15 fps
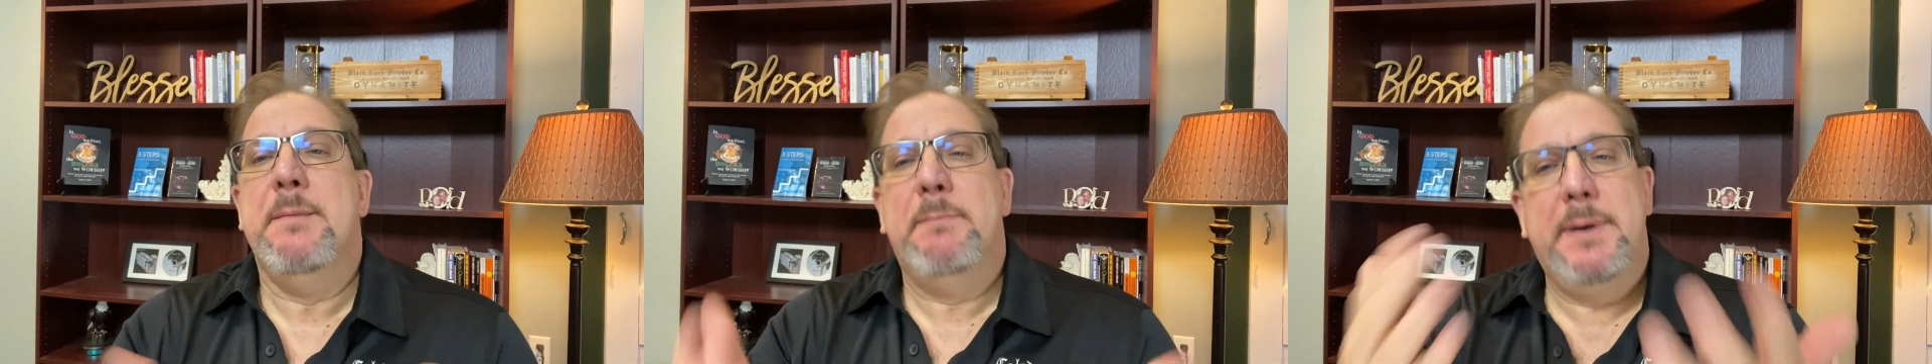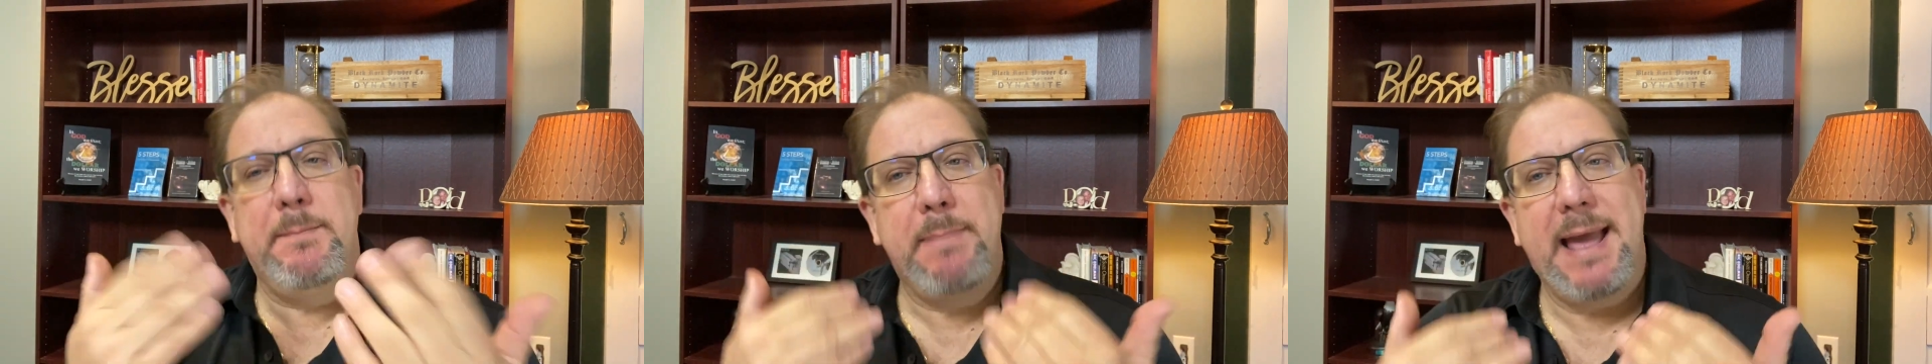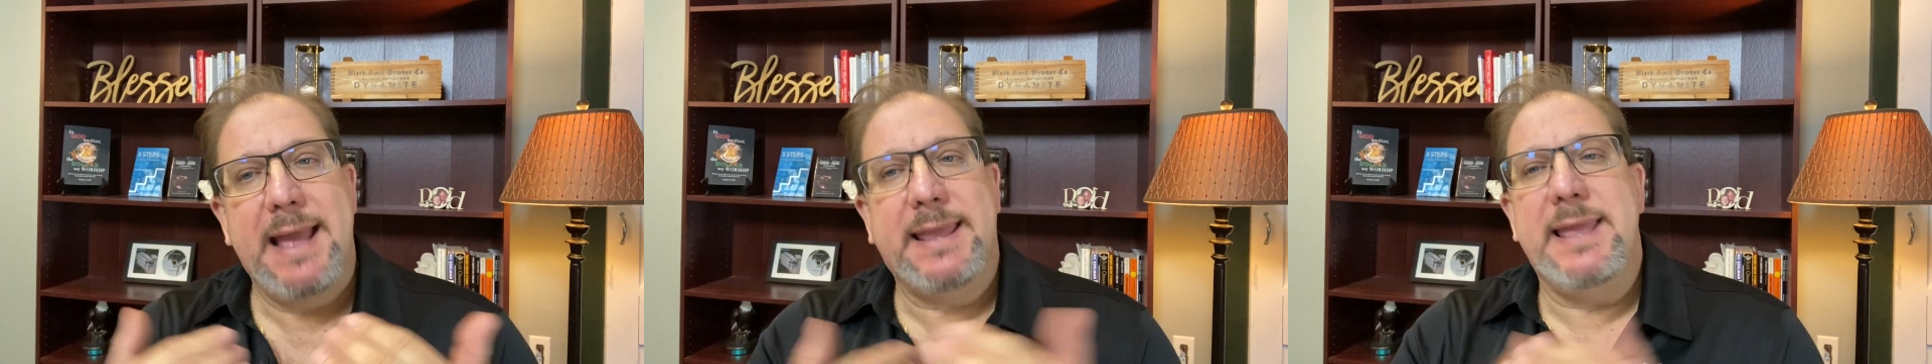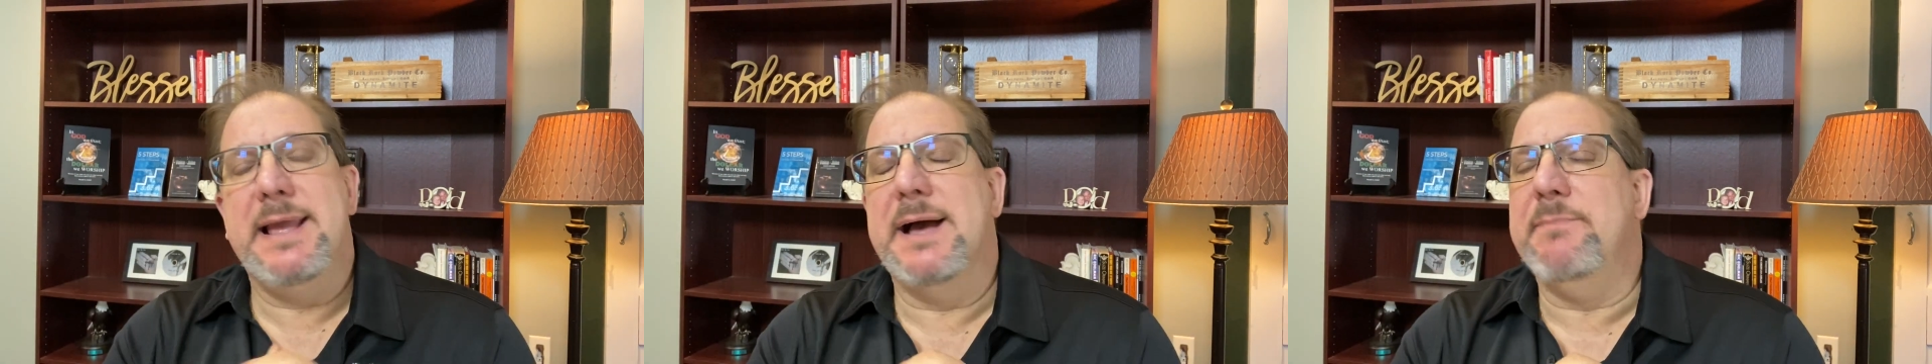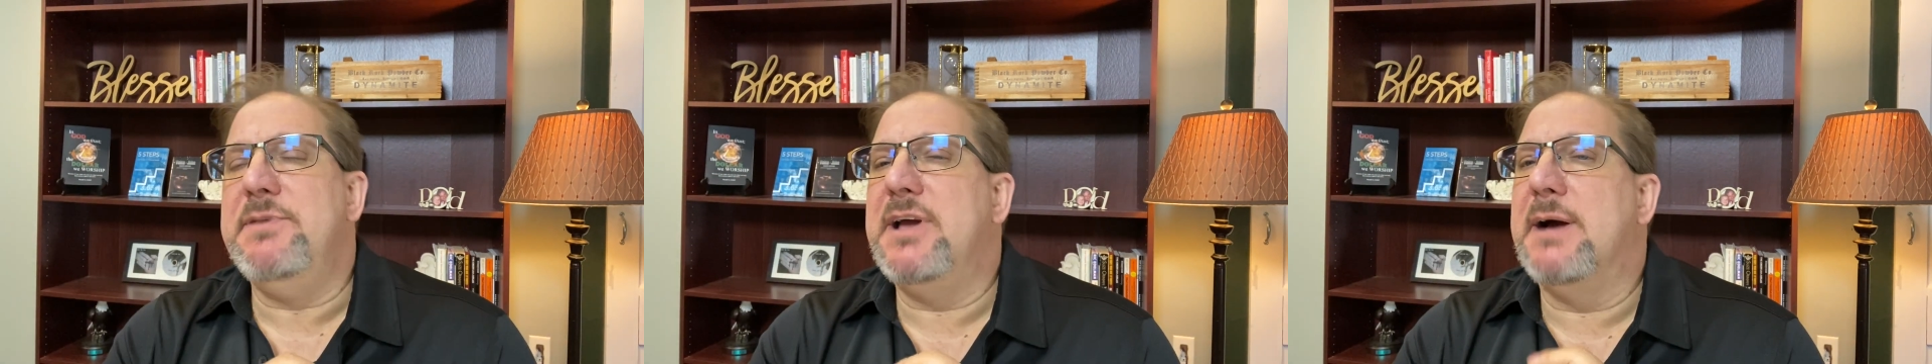But backing
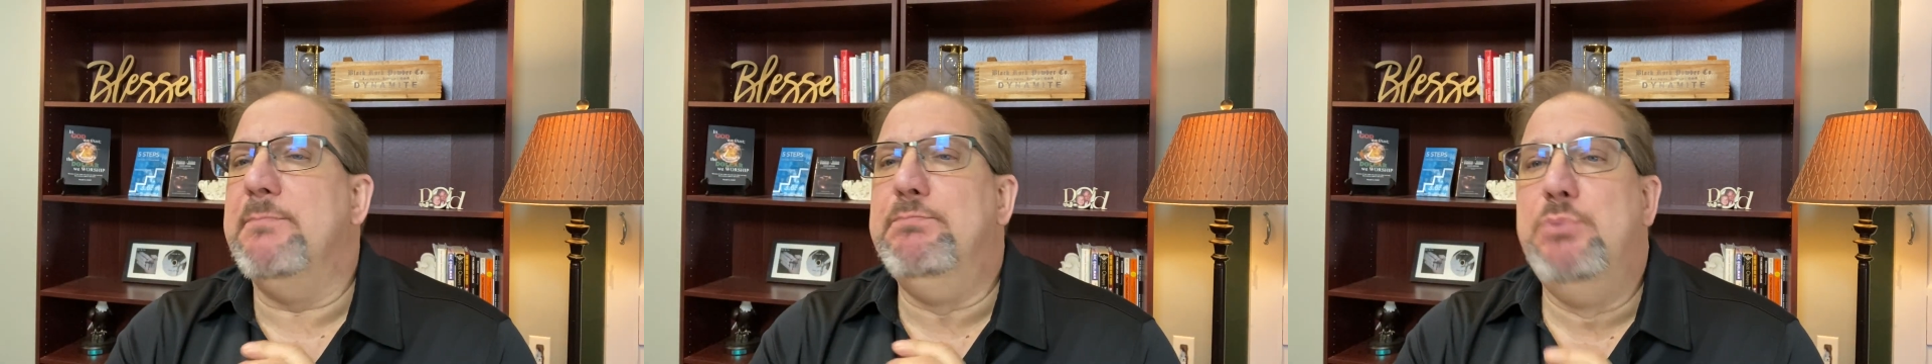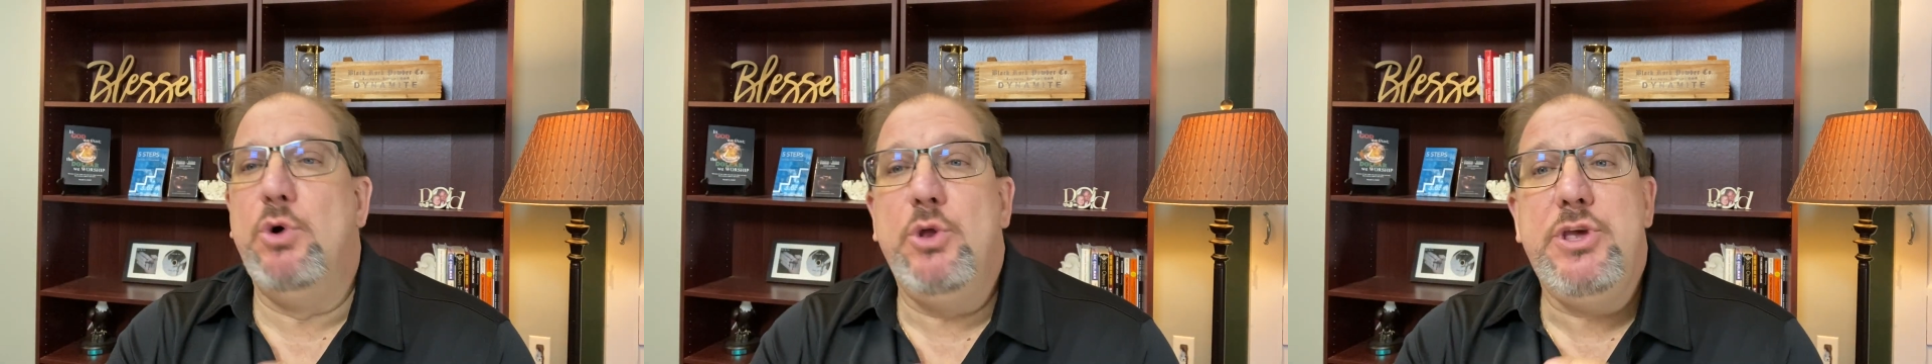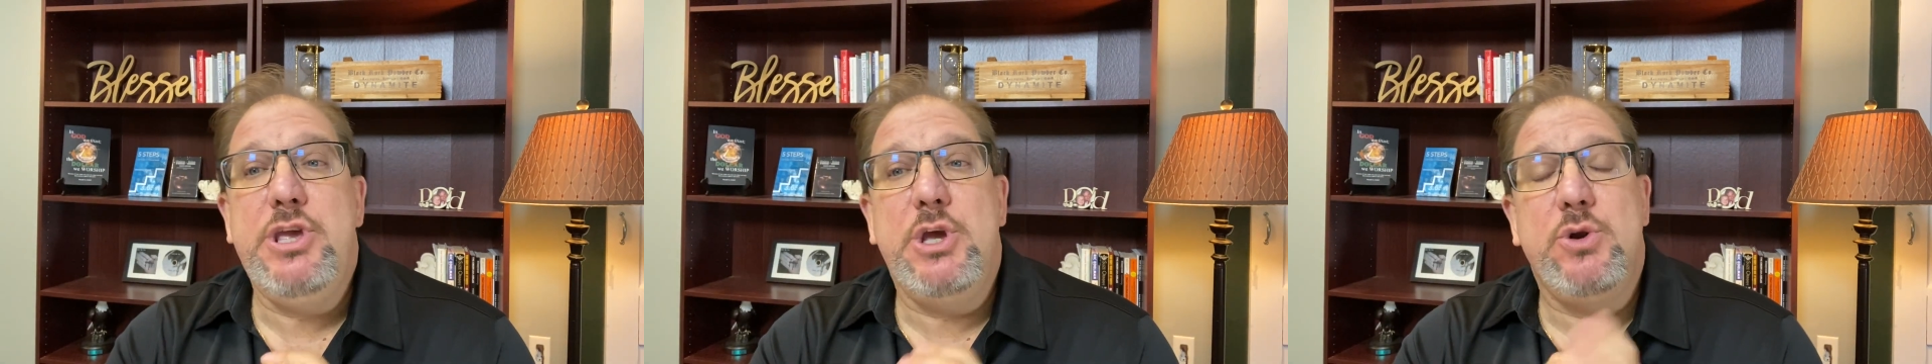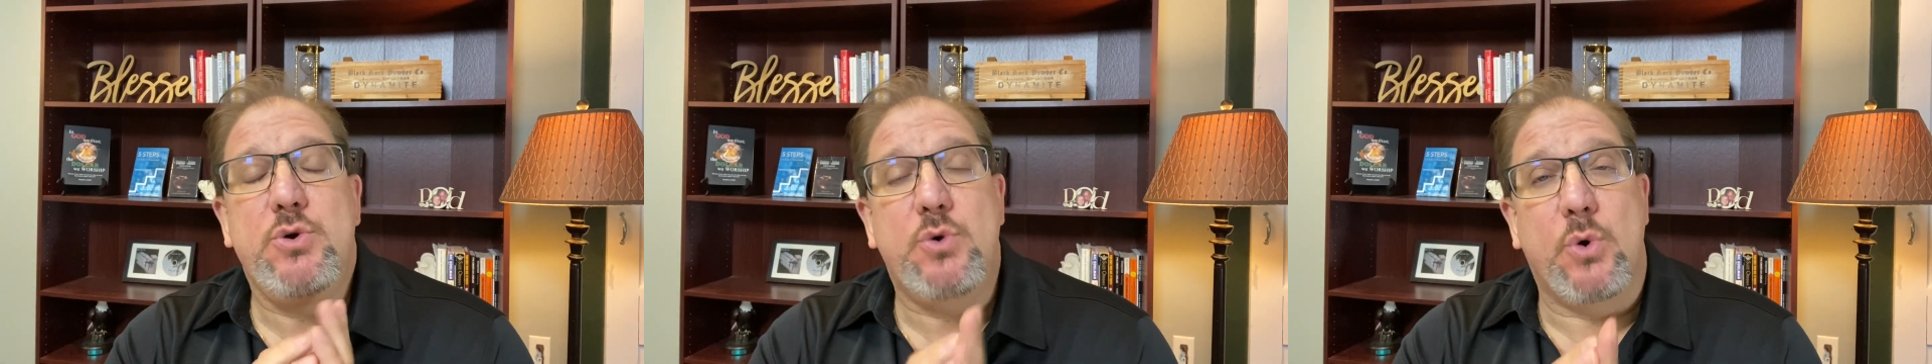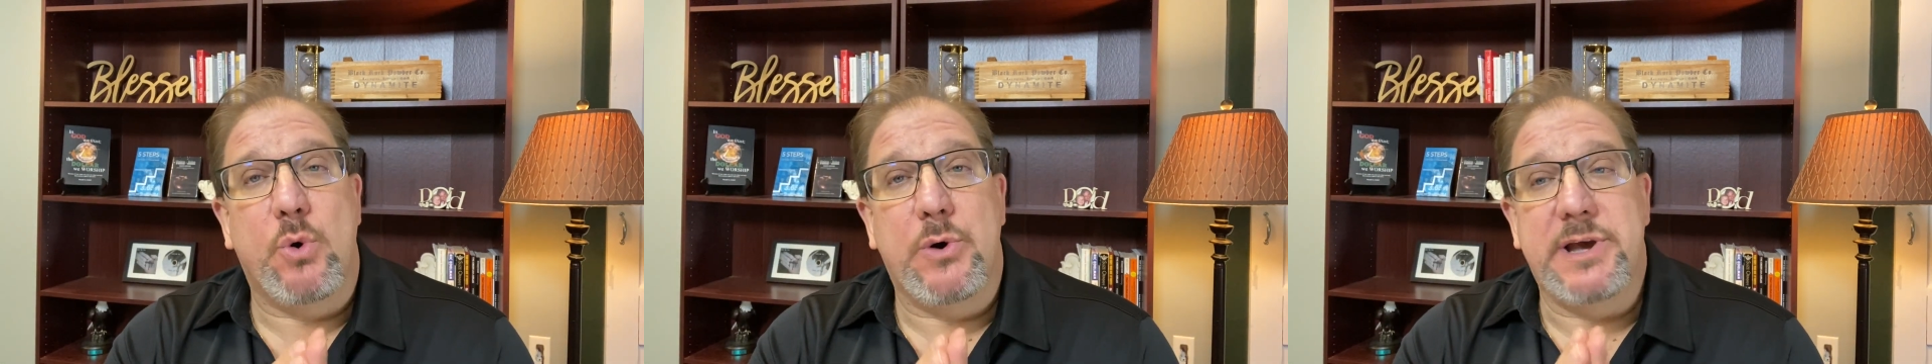up, you got bullion
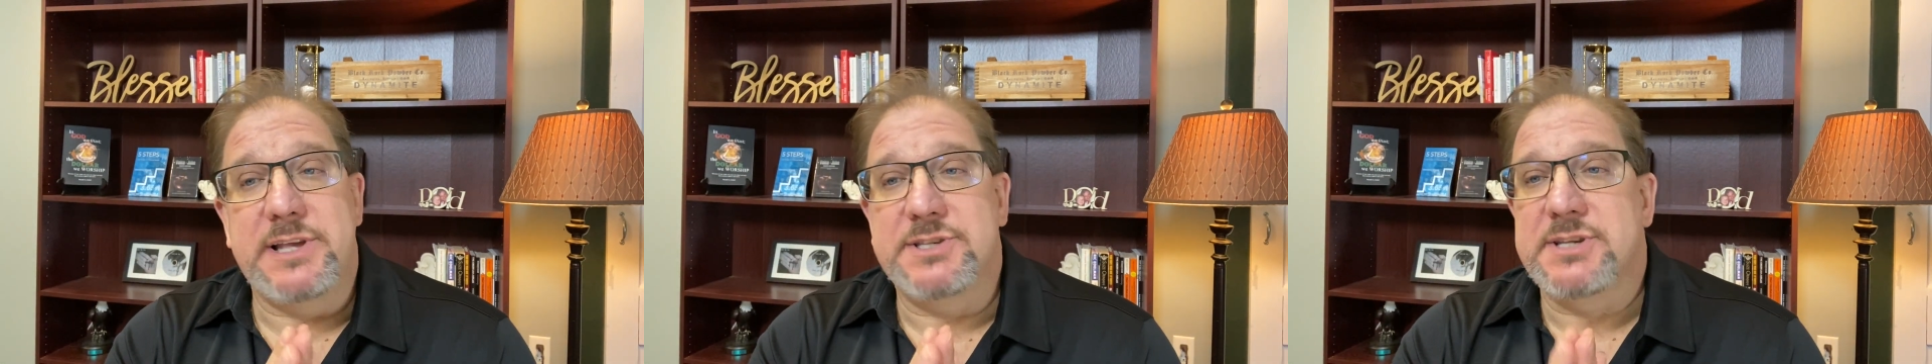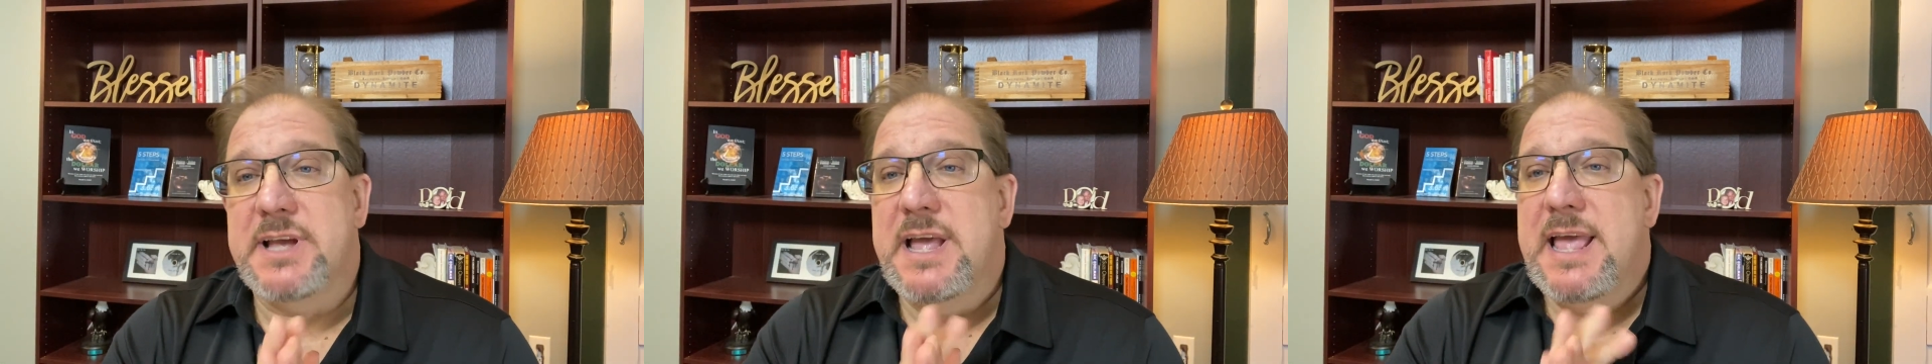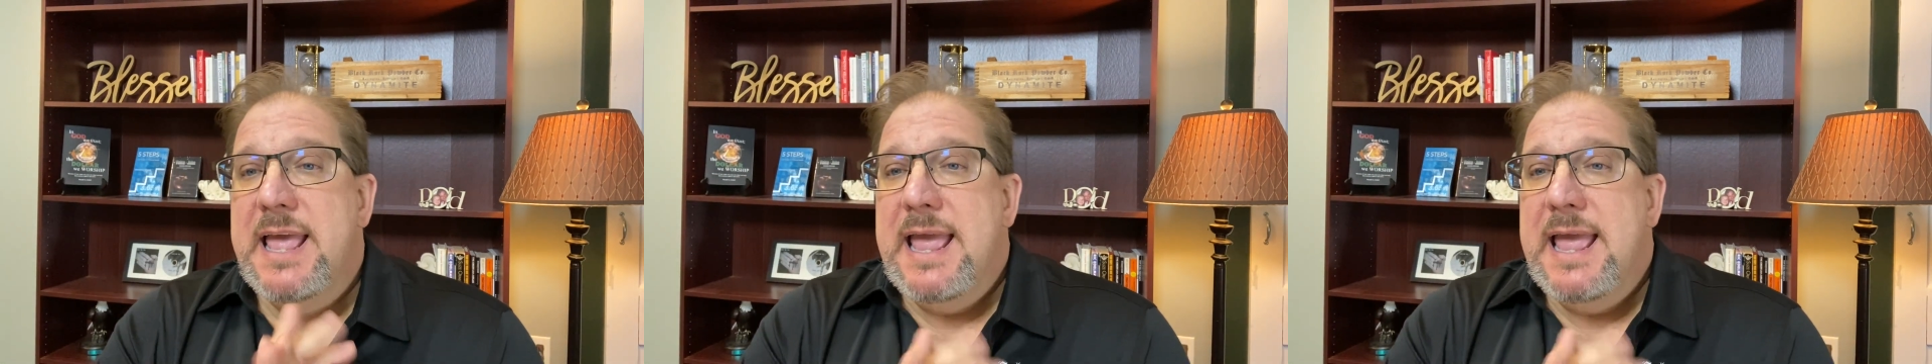coins,